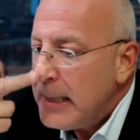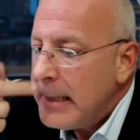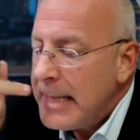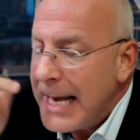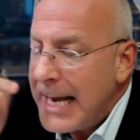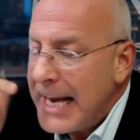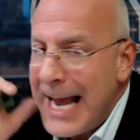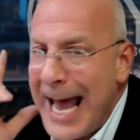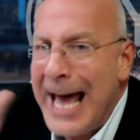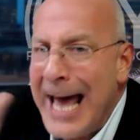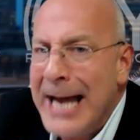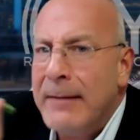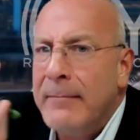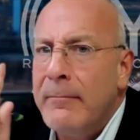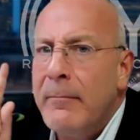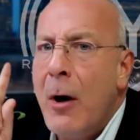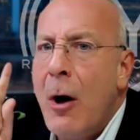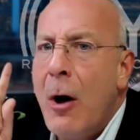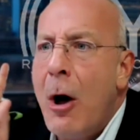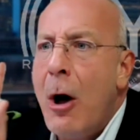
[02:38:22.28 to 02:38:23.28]
They had
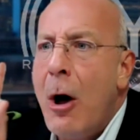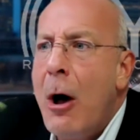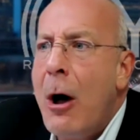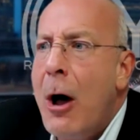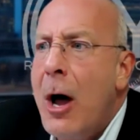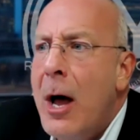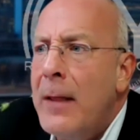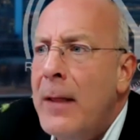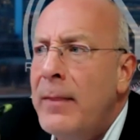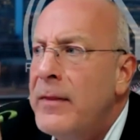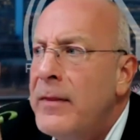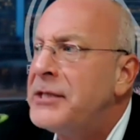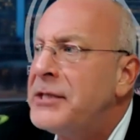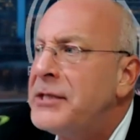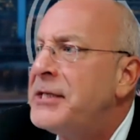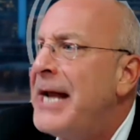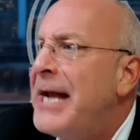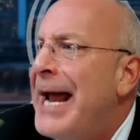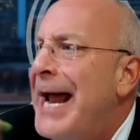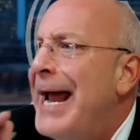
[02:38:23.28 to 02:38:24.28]
him on the
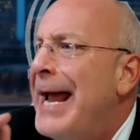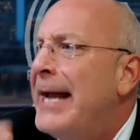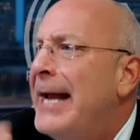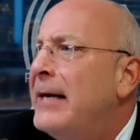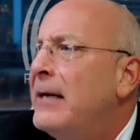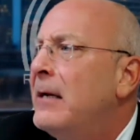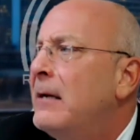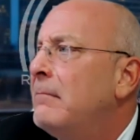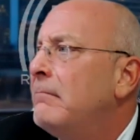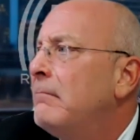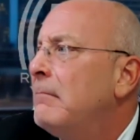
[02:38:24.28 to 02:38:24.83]
stand.